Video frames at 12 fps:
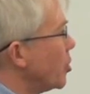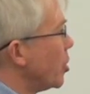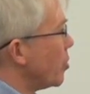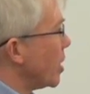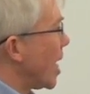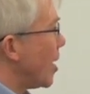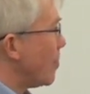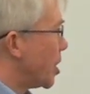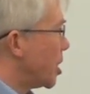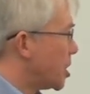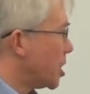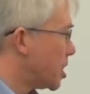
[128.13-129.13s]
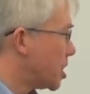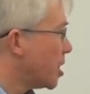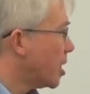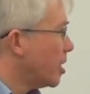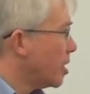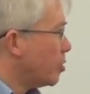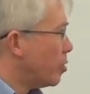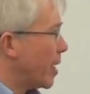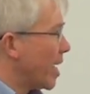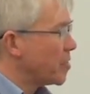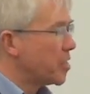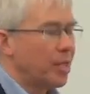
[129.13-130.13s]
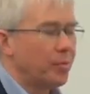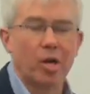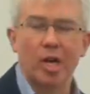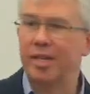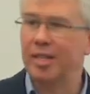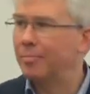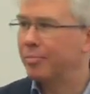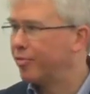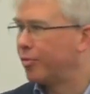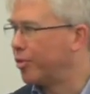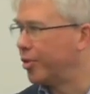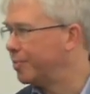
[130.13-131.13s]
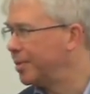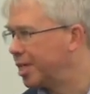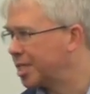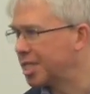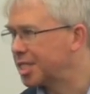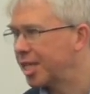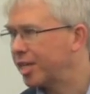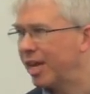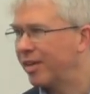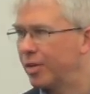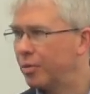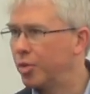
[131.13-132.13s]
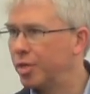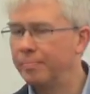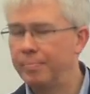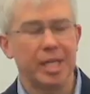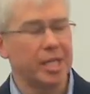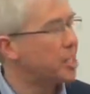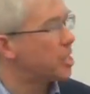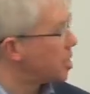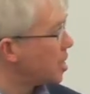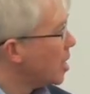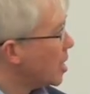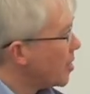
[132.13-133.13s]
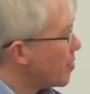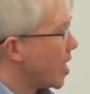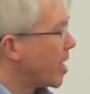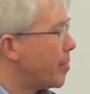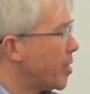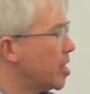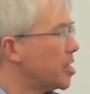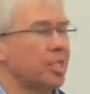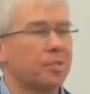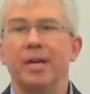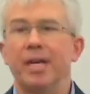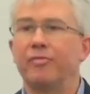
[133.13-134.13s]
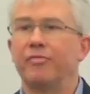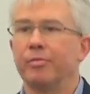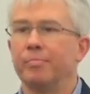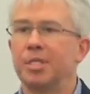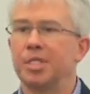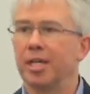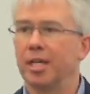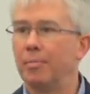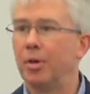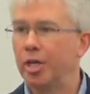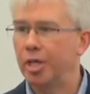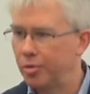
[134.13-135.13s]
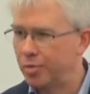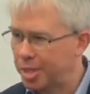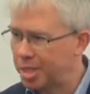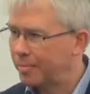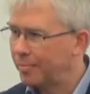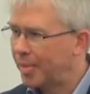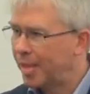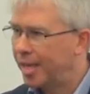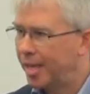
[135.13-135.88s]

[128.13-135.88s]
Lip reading: sure you know what an abacus is. You probably haven't seen one like that before, though, because instead of having wooden legs, that abacus is made from single molecules.